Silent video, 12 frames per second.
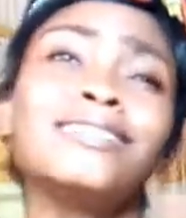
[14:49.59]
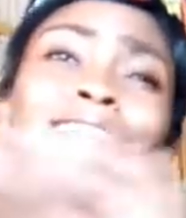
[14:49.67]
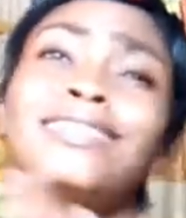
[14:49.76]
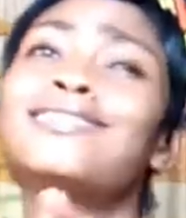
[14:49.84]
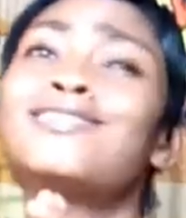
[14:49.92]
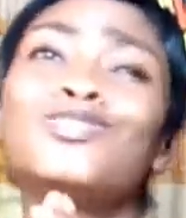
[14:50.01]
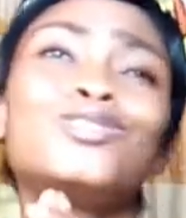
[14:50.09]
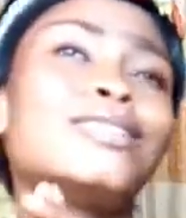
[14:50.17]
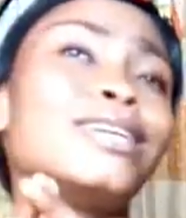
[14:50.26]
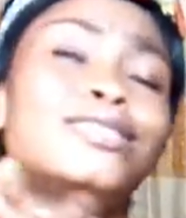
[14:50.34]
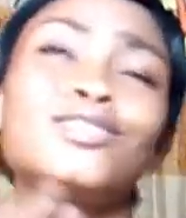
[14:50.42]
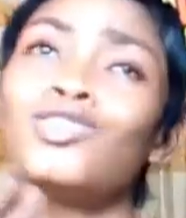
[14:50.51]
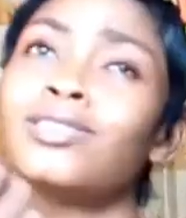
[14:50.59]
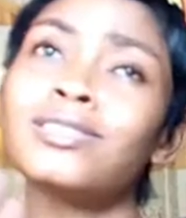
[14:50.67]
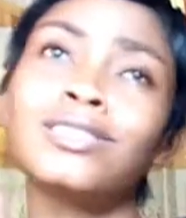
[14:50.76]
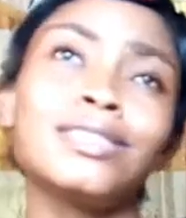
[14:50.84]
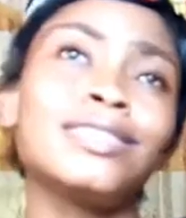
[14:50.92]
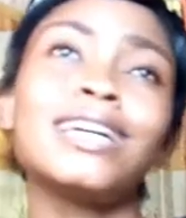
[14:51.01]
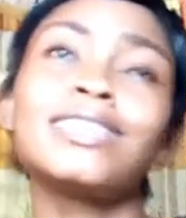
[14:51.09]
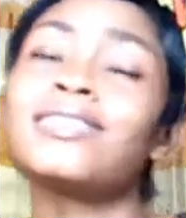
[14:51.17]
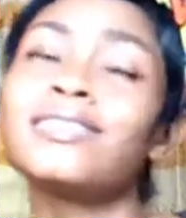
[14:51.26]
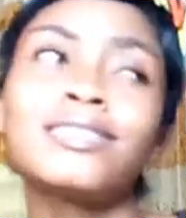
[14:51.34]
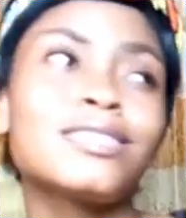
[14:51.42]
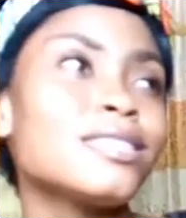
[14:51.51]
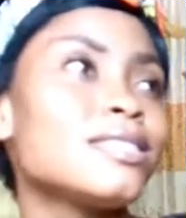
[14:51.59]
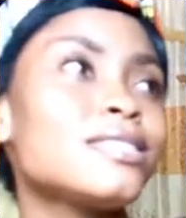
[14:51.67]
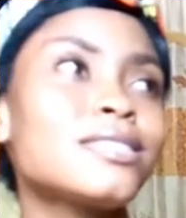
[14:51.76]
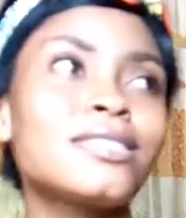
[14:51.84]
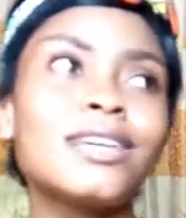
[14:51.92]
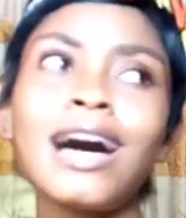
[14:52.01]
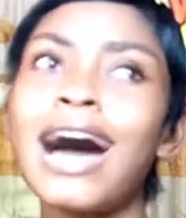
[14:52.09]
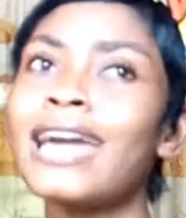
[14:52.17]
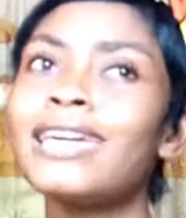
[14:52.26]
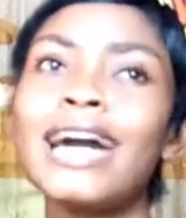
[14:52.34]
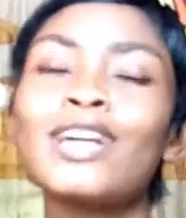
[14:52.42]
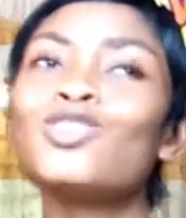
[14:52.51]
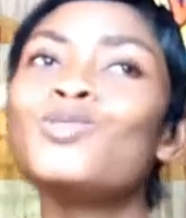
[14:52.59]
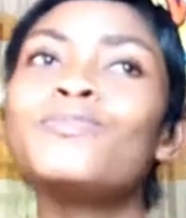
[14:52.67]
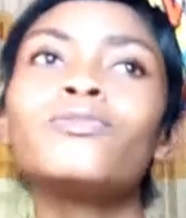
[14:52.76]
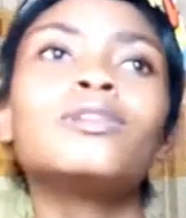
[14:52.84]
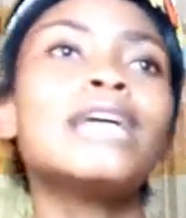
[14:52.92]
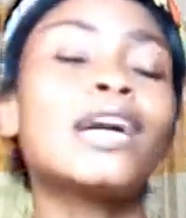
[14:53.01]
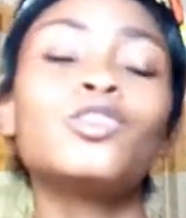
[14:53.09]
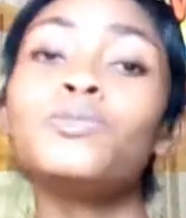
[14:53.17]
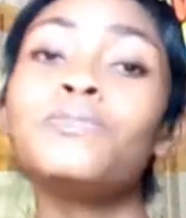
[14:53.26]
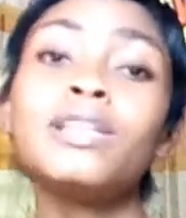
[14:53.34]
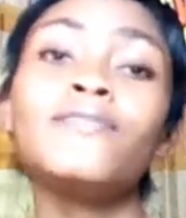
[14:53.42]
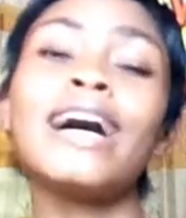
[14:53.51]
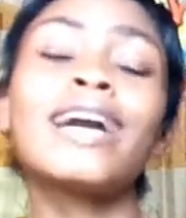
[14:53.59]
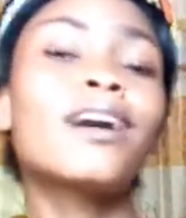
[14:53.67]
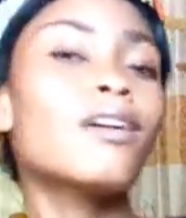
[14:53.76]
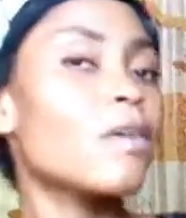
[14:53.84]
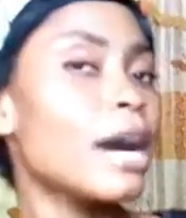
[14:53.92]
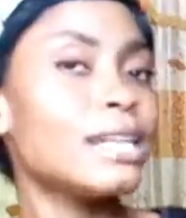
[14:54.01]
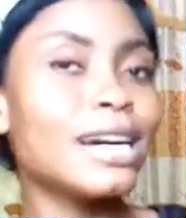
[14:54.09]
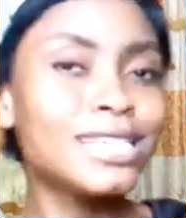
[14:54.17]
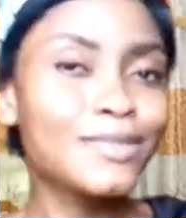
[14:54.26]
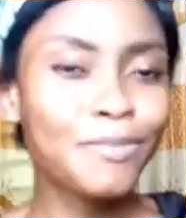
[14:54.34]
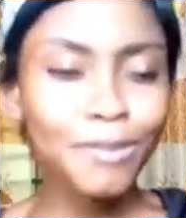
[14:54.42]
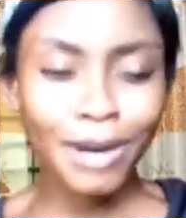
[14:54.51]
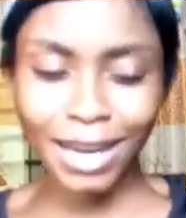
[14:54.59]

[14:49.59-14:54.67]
That is it. I couldn't believe I cried at the...